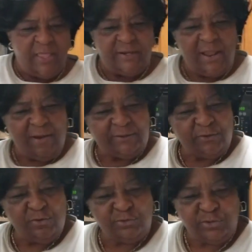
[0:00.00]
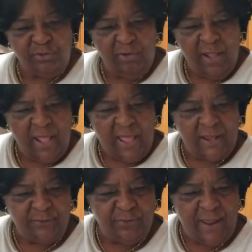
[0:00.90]
Now I told you
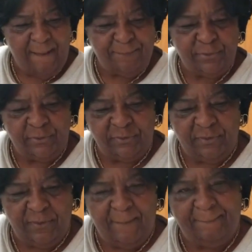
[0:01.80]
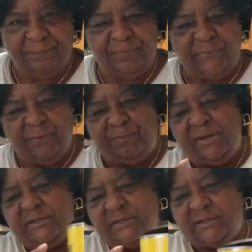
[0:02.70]
I do not put the
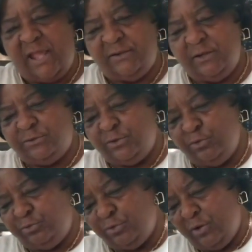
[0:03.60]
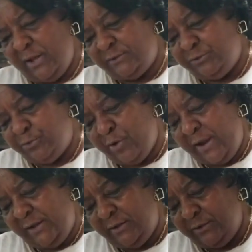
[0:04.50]
peaches and the juice, so let's
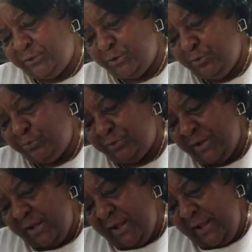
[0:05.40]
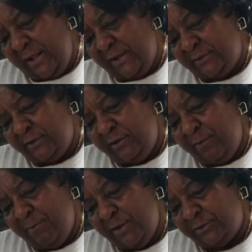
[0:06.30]
drain the juice into
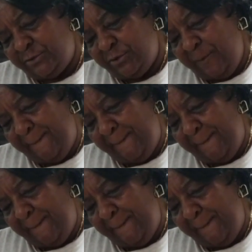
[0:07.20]
your mixture.